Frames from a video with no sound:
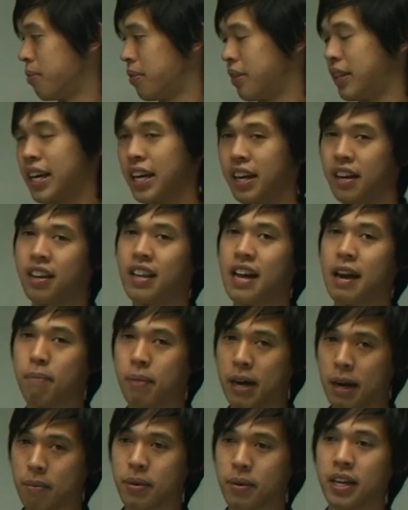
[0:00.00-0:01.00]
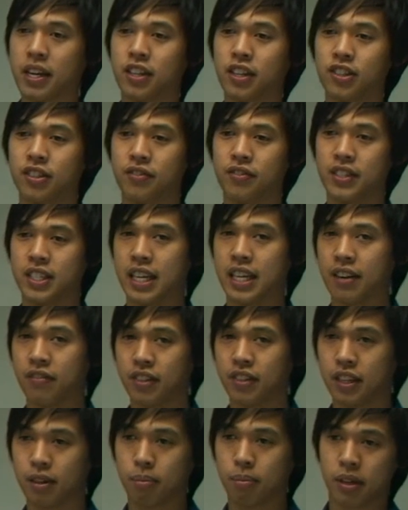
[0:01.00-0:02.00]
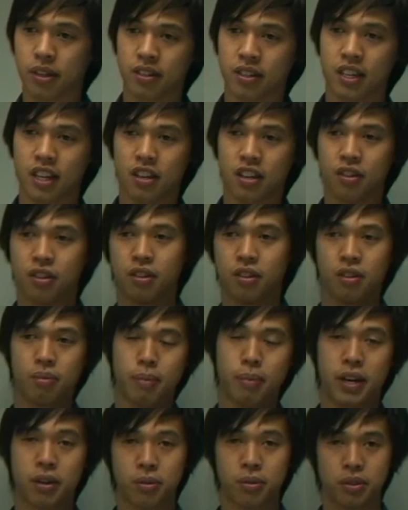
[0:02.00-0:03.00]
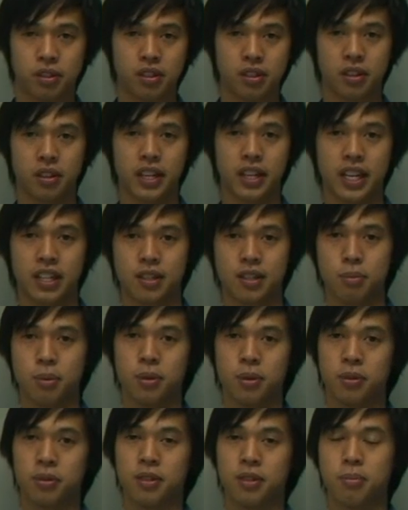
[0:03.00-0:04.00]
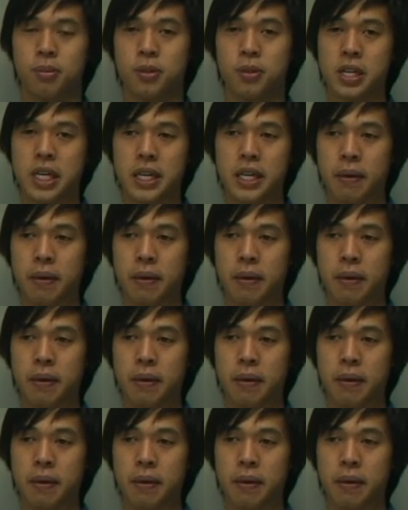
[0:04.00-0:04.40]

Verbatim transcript: then that might be an issue for safety, because then your metal would slowly get smaller and smaller.